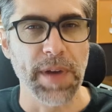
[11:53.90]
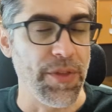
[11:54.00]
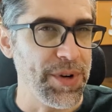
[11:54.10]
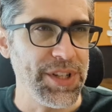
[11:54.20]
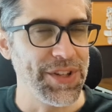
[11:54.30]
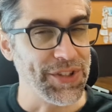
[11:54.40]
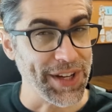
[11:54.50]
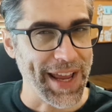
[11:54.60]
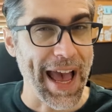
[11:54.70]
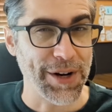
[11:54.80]
the reason this is
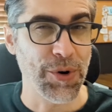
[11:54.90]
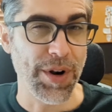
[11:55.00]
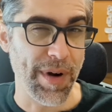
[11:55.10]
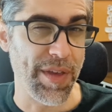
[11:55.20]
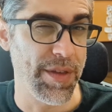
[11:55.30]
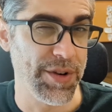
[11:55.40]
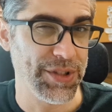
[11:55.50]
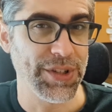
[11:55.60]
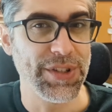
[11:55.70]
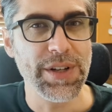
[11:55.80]
a category rather than
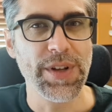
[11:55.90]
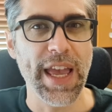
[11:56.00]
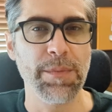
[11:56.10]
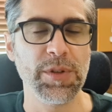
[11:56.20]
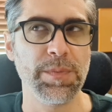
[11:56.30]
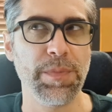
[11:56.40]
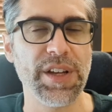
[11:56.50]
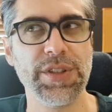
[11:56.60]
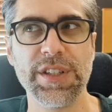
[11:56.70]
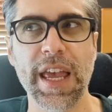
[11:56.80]
just a single game is
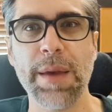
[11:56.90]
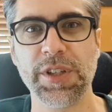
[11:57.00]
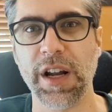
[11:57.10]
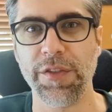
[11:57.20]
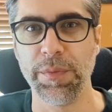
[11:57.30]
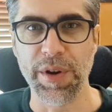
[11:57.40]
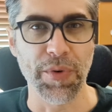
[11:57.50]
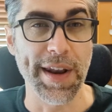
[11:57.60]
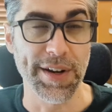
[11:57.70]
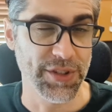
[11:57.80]
because these games can often be
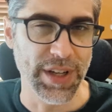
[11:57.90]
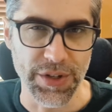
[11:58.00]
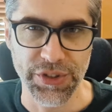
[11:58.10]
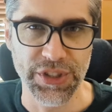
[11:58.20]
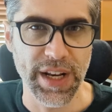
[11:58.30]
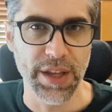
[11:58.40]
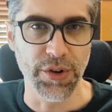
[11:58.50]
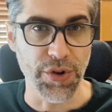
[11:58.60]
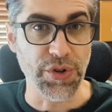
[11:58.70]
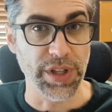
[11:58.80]
read in a single sitting.
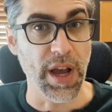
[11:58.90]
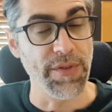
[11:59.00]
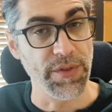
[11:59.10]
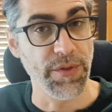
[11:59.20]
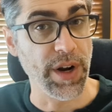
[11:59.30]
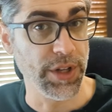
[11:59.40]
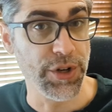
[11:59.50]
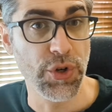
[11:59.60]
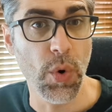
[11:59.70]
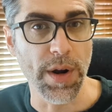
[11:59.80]
They're usually often fairly
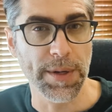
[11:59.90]
short.